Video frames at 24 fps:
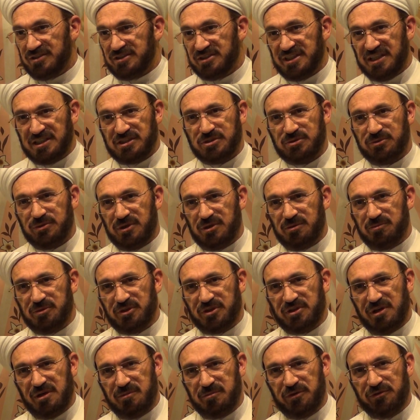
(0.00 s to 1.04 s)
Just you want to
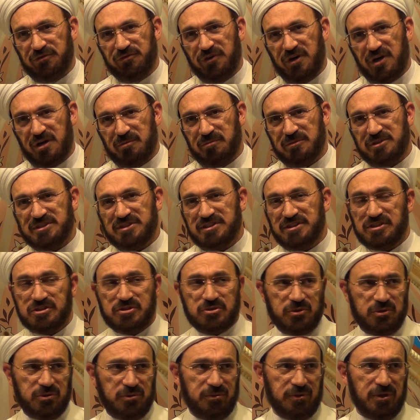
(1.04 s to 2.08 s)
become a pharmacist
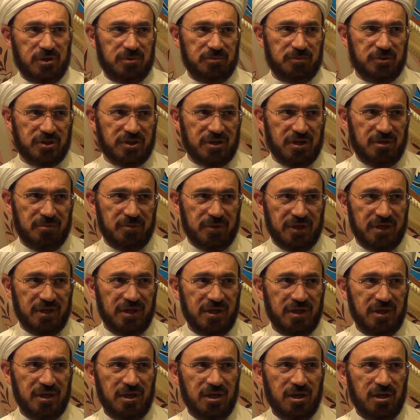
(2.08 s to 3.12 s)
or you want to become a
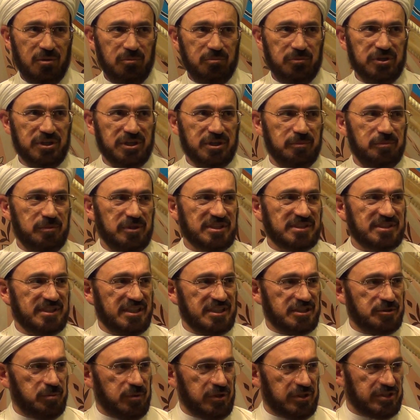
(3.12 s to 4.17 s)
big
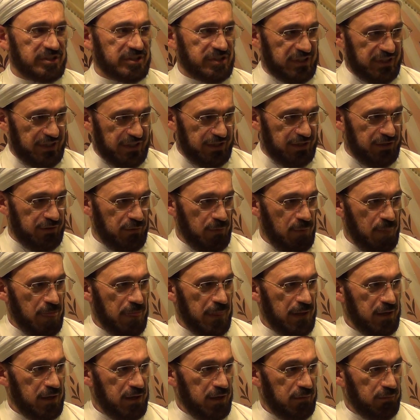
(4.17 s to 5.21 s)
business person
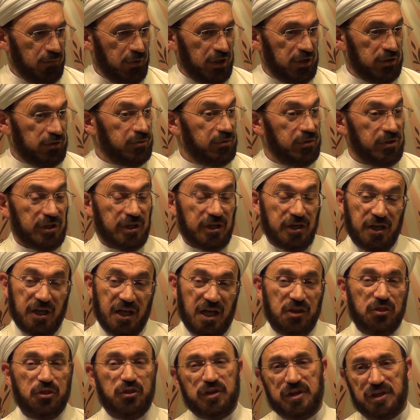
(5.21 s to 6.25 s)
by doing
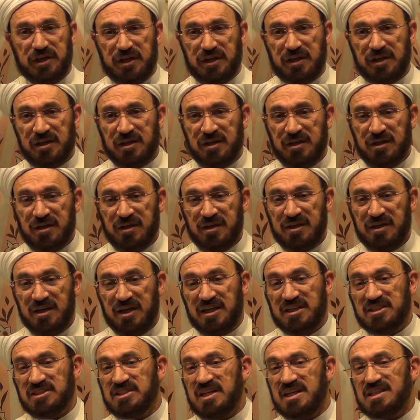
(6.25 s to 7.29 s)
nothing
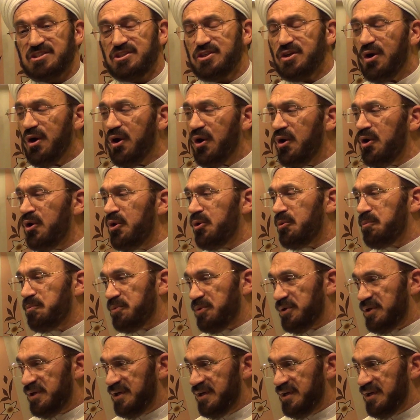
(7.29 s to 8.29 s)
and just hope